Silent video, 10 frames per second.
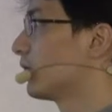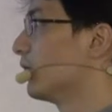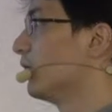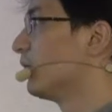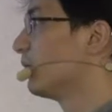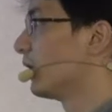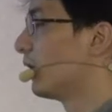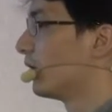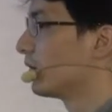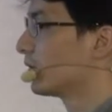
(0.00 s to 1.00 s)
good
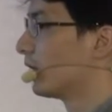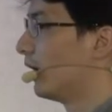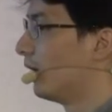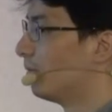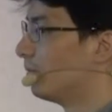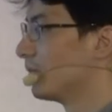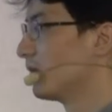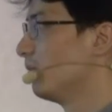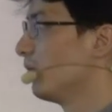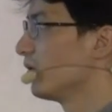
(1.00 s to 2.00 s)
because
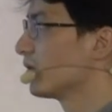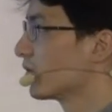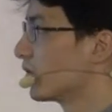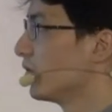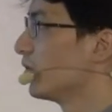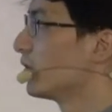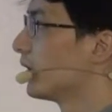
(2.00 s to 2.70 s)
simple is good.